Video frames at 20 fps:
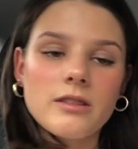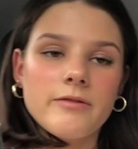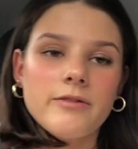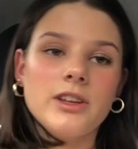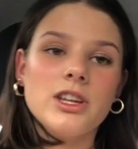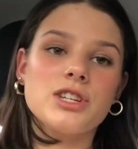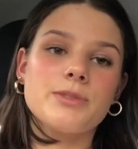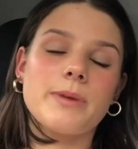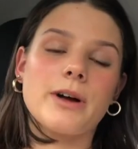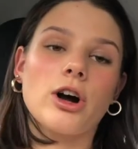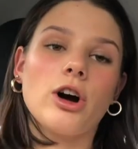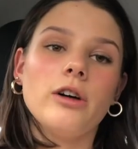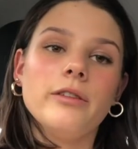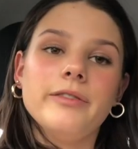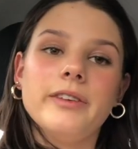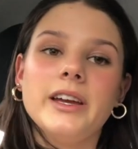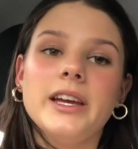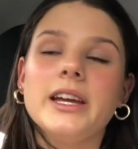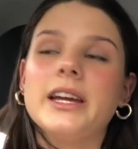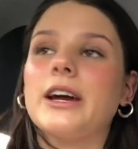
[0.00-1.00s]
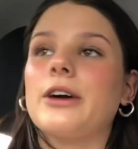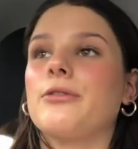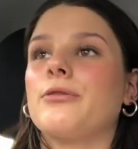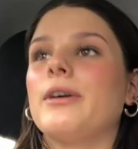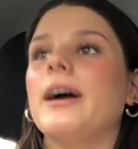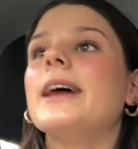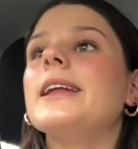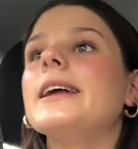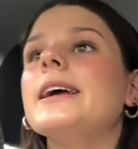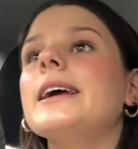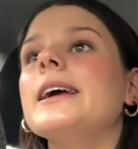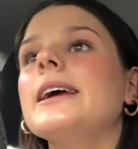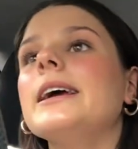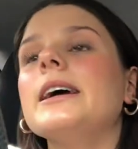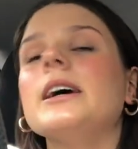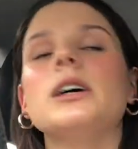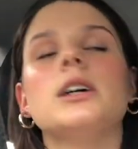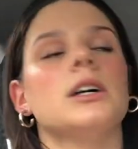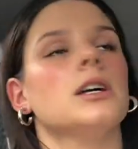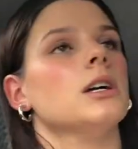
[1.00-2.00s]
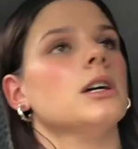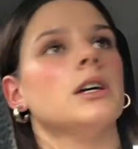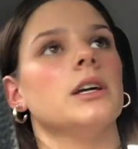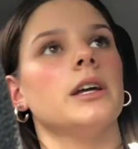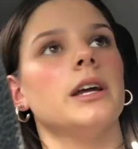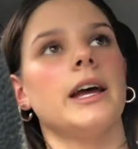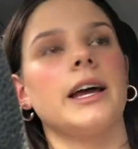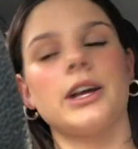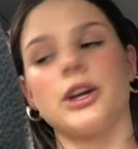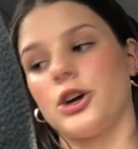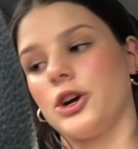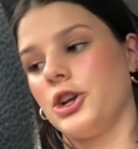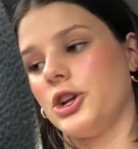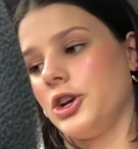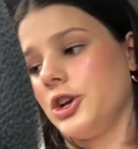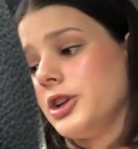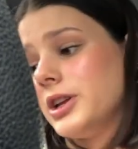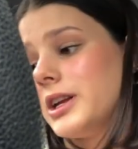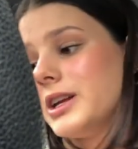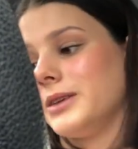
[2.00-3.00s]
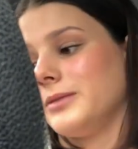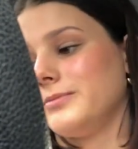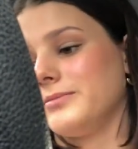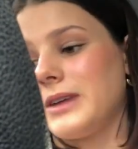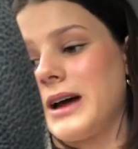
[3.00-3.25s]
Finish my coffee, get ready, and go to uni.